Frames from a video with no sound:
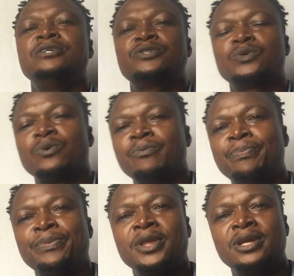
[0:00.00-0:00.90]
So
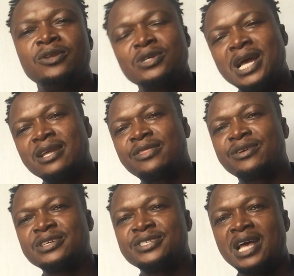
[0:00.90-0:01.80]
those are the
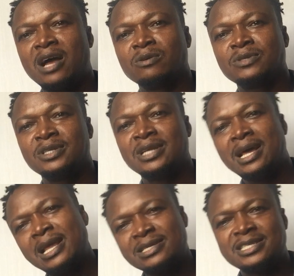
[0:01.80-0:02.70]
three sounds. Now
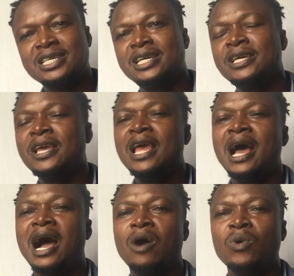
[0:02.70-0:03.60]
let's see
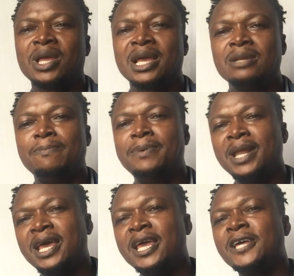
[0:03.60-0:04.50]
how we can
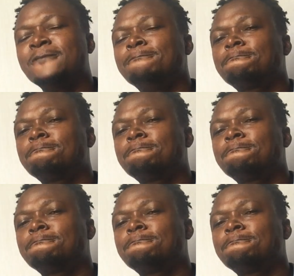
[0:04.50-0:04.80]
play